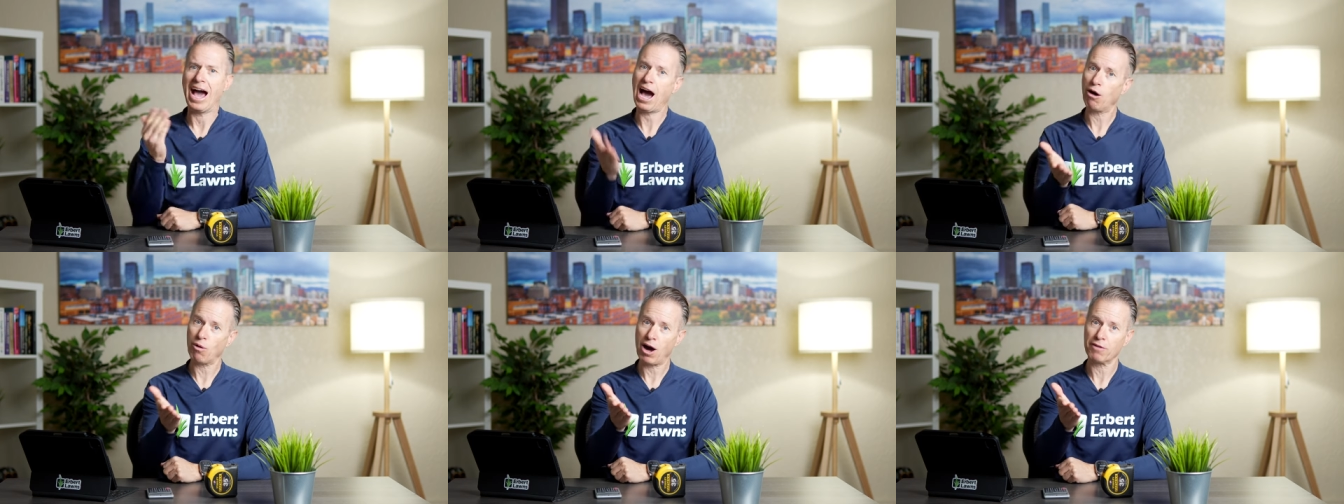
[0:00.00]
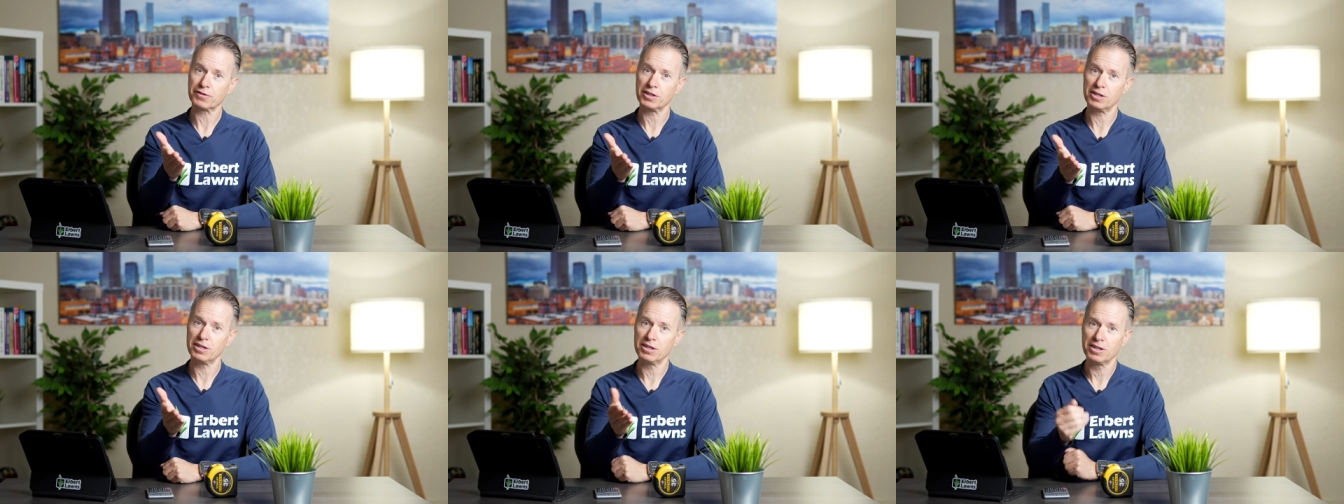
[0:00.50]
How
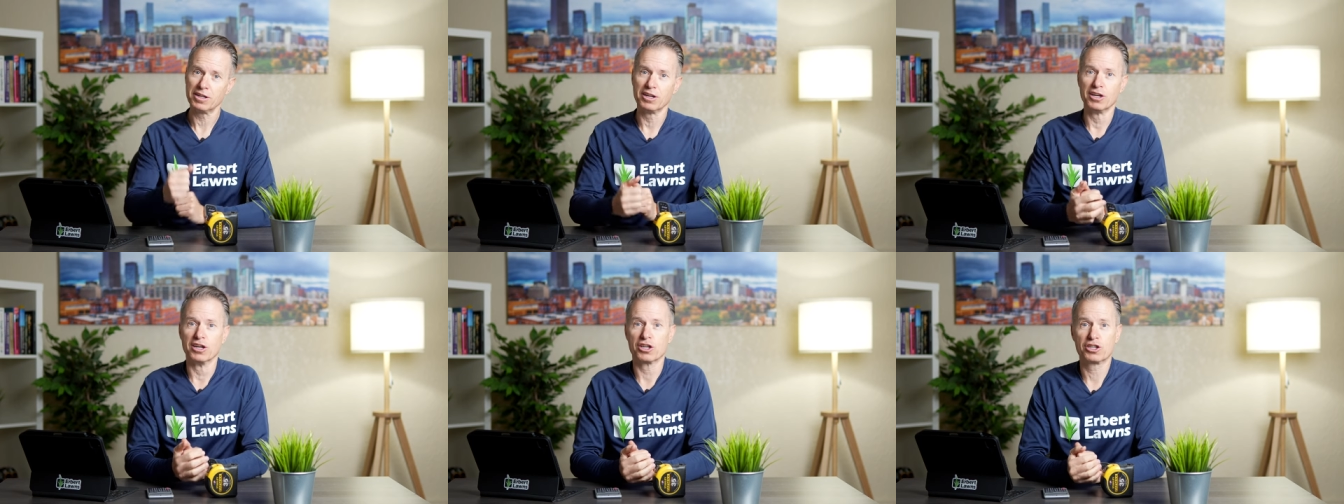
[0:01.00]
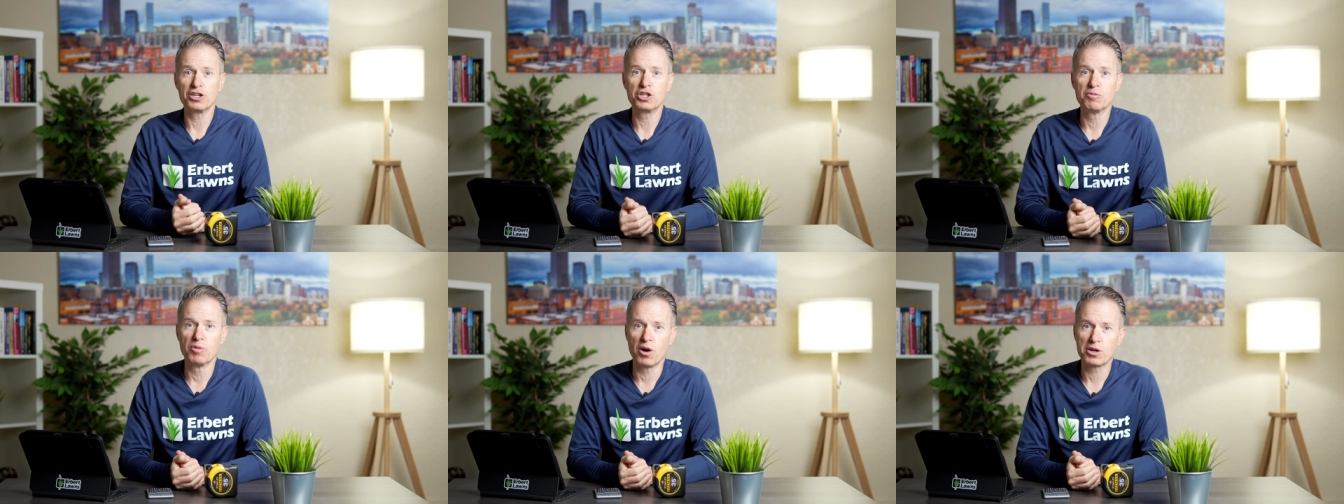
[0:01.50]
often should
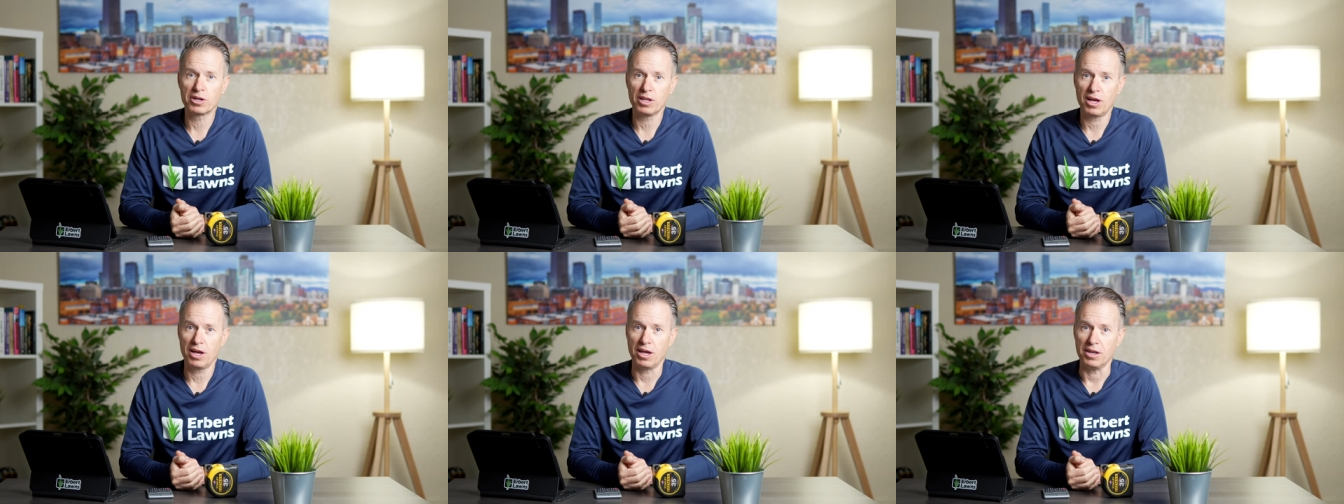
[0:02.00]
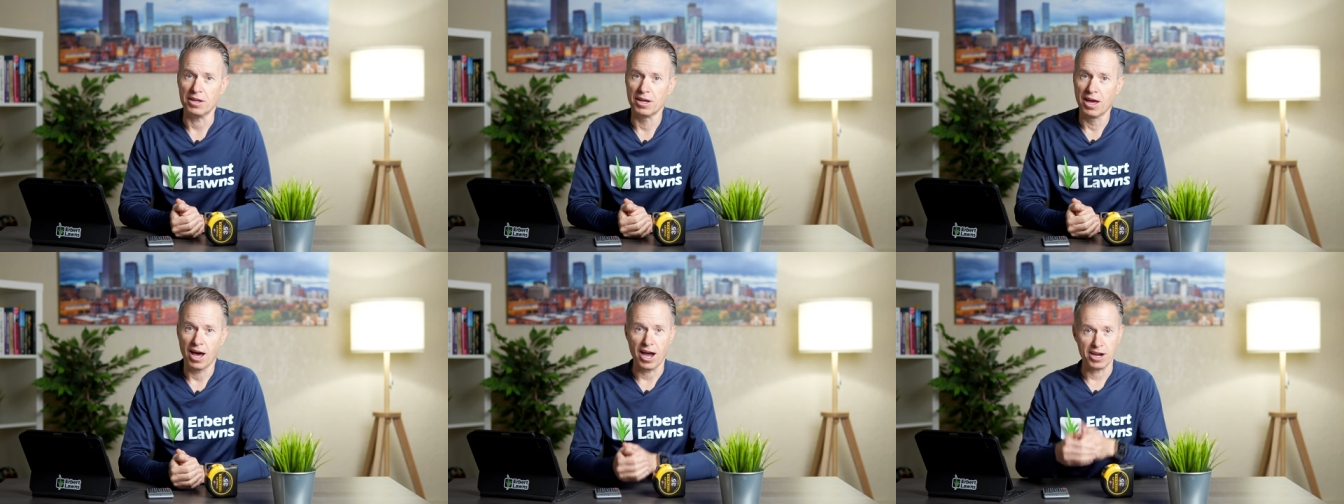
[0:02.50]
you mow your lawn?
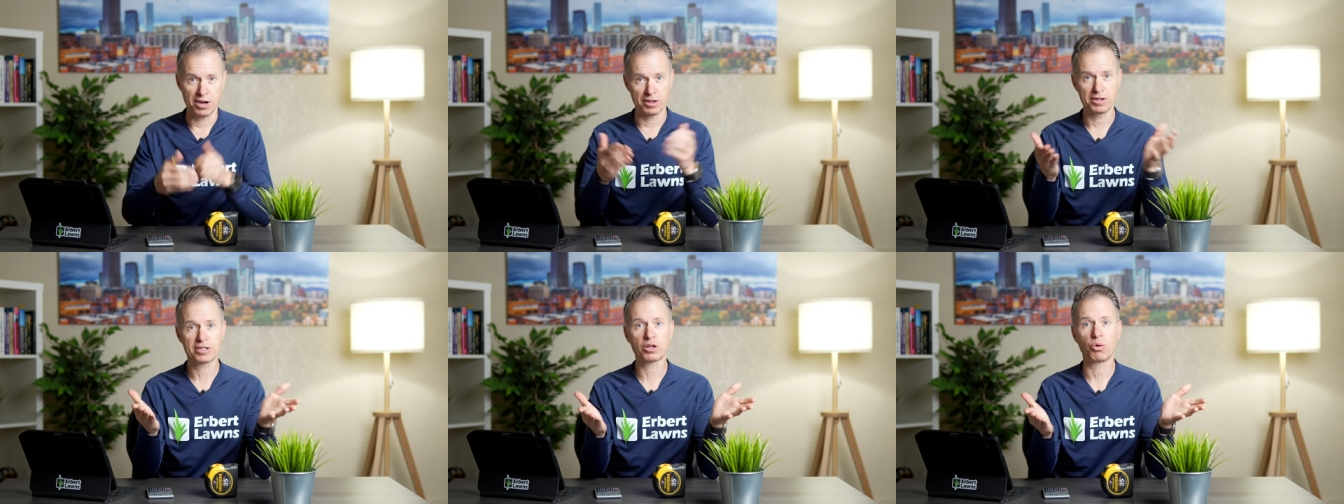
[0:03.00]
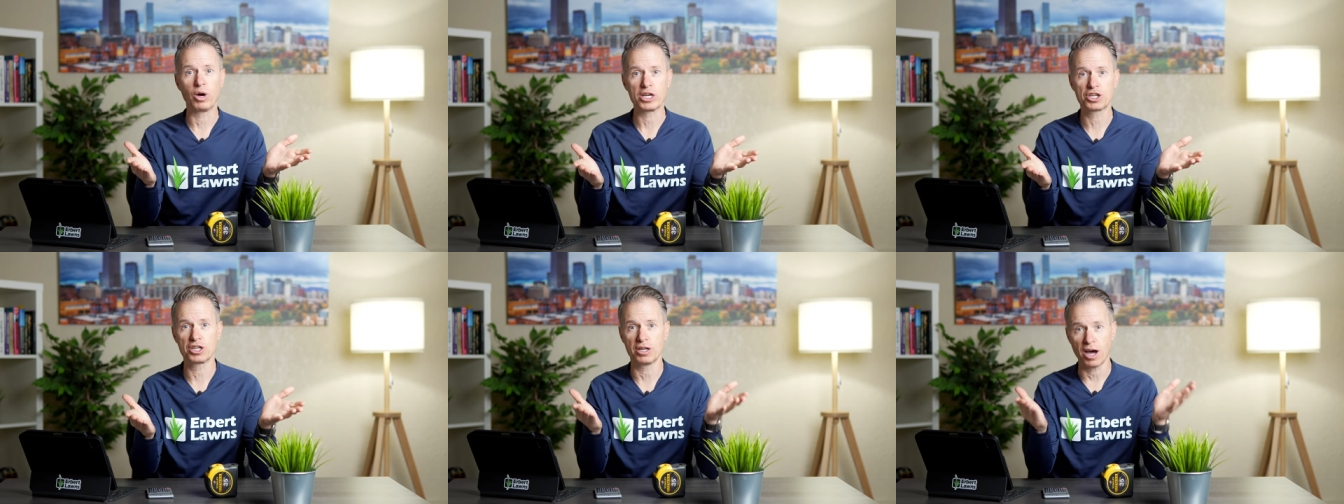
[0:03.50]
I hear this
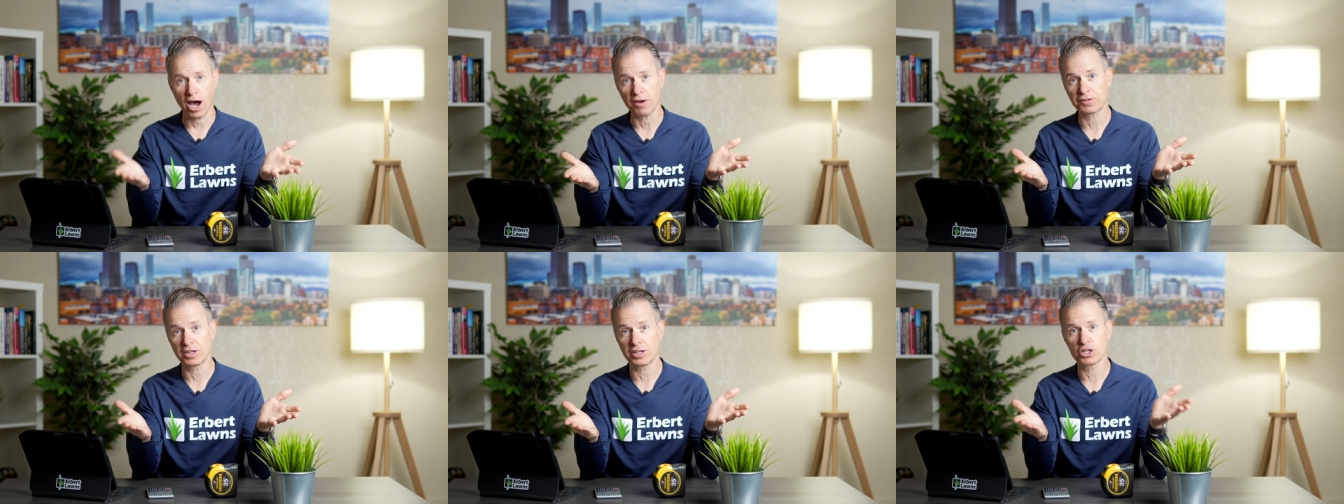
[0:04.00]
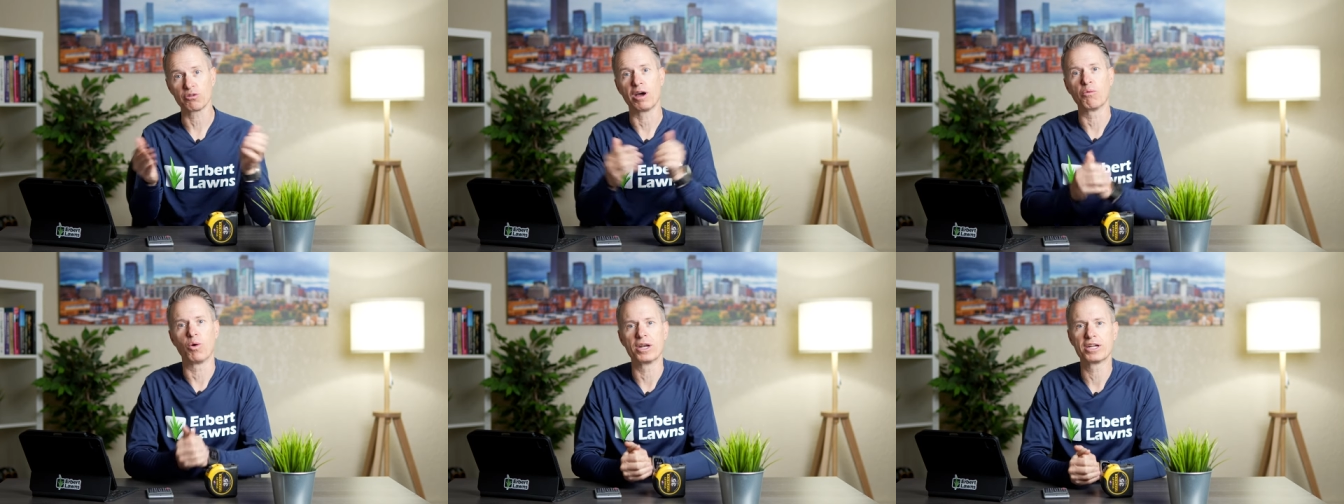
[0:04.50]
question often, so I
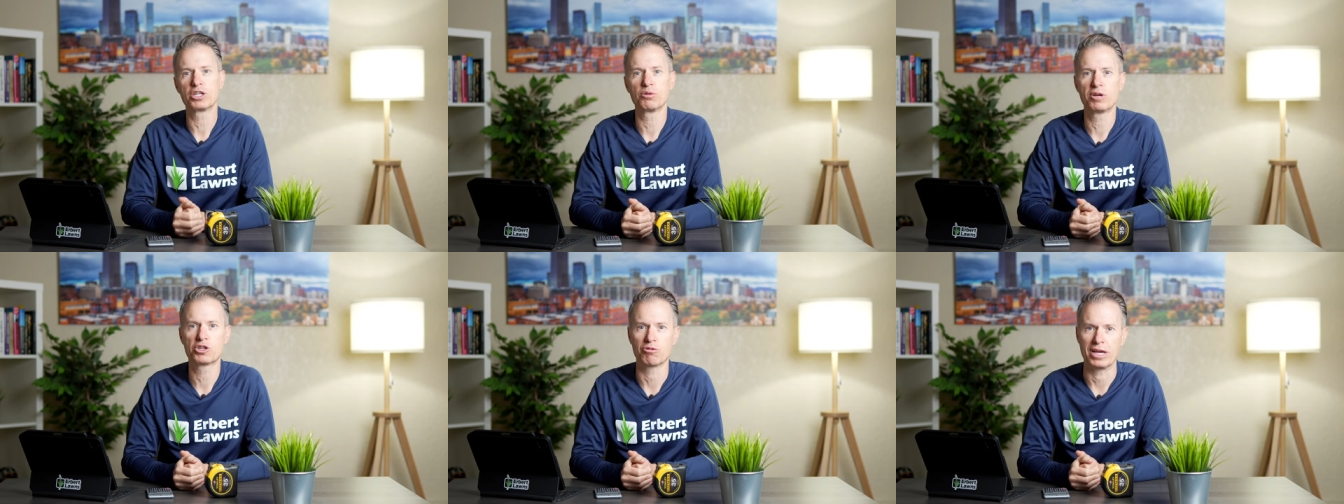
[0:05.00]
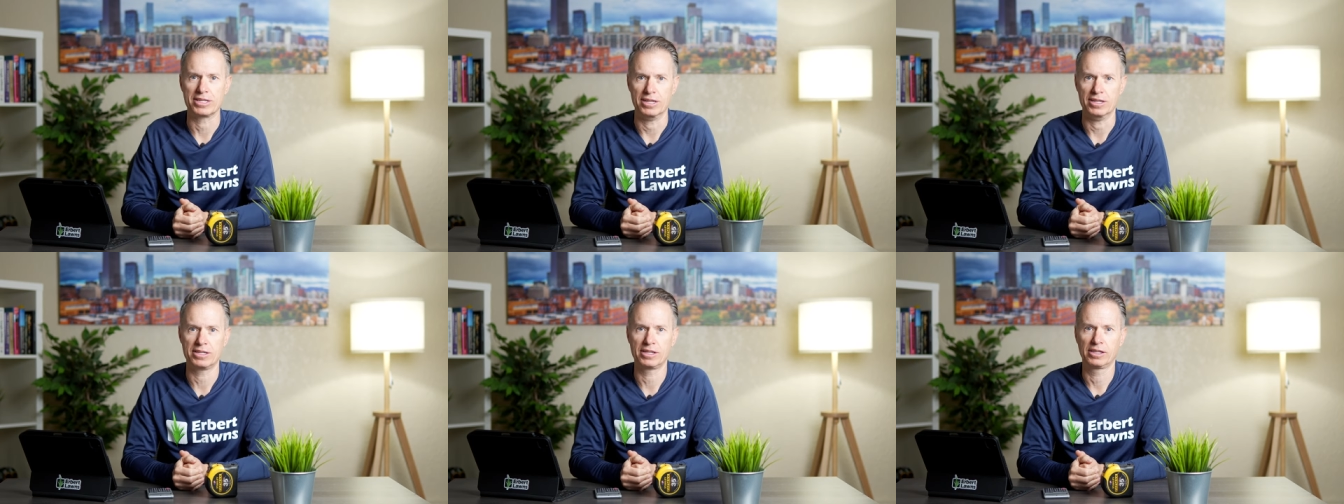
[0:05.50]
wanted to address
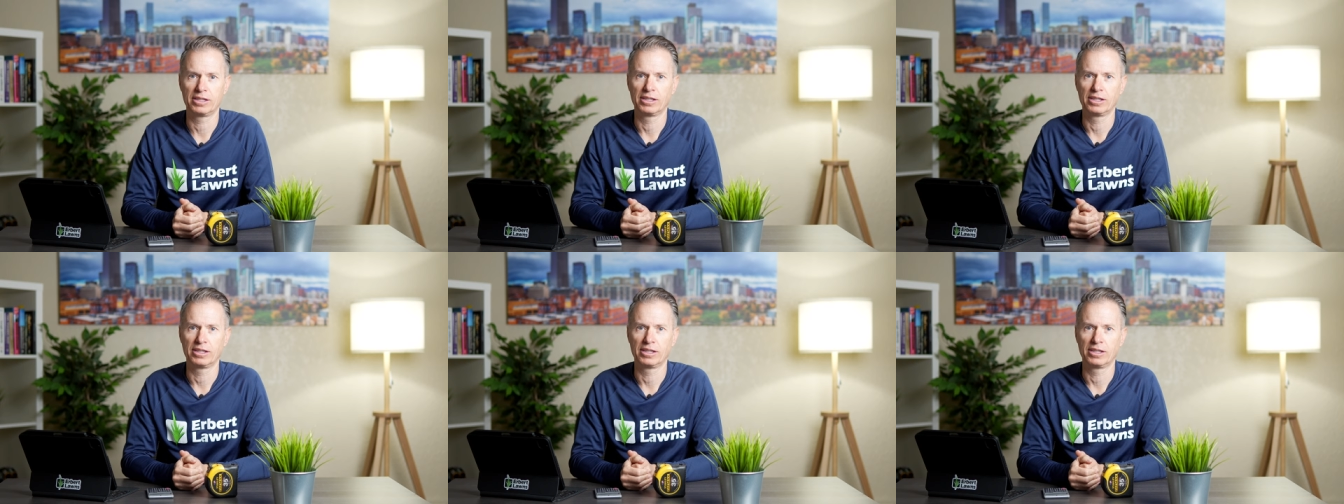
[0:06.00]
it.